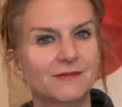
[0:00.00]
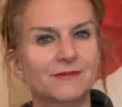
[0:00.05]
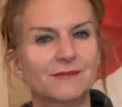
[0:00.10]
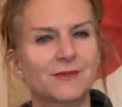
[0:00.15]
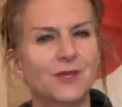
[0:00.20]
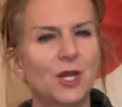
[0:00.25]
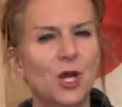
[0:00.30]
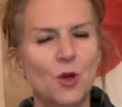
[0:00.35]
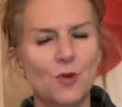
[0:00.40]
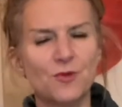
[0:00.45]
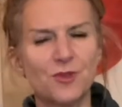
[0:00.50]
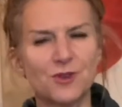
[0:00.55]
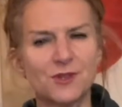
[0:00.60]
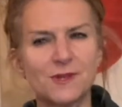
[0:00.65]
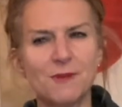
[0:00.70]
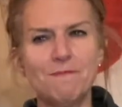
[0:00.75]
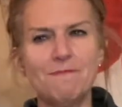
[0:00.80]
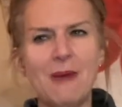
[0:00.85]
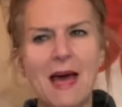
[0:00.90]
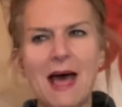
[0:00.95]
You know, there's a
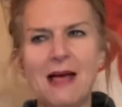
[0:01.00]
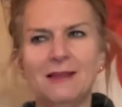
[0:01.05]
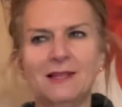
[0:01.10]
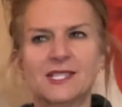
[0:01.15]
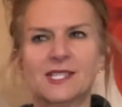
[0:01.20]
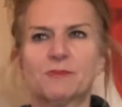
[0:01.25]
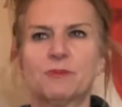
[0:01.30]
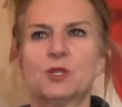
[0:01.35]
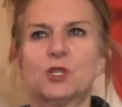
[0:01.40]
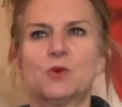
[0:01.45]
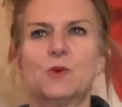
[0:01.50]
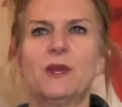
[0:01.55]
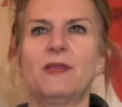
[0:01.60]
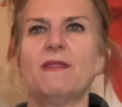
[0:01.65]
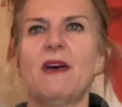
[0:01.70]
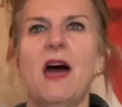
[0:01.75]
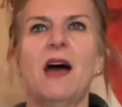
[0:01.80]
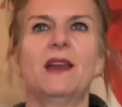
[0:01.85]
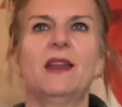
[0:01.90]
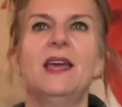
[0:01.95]
balance between
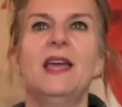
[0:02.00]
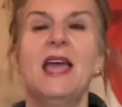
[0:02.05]
that.